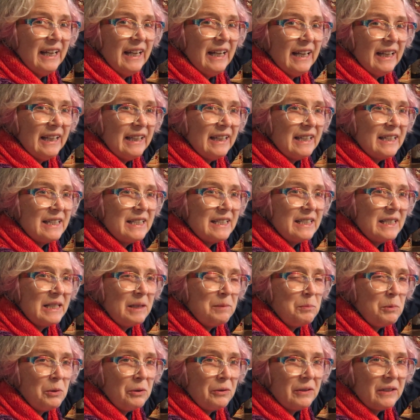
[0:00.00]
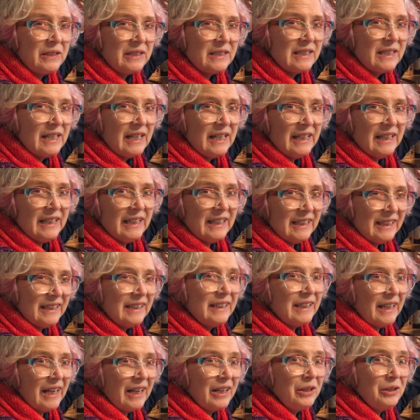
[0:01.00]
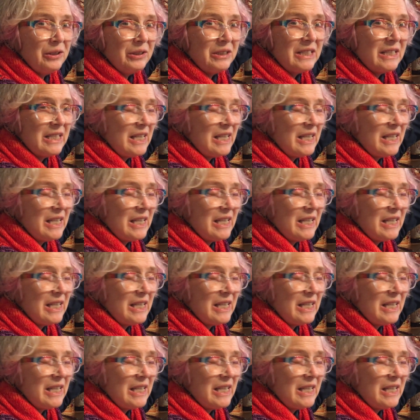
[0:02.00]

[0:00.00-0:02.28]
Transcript: And the simmer is a good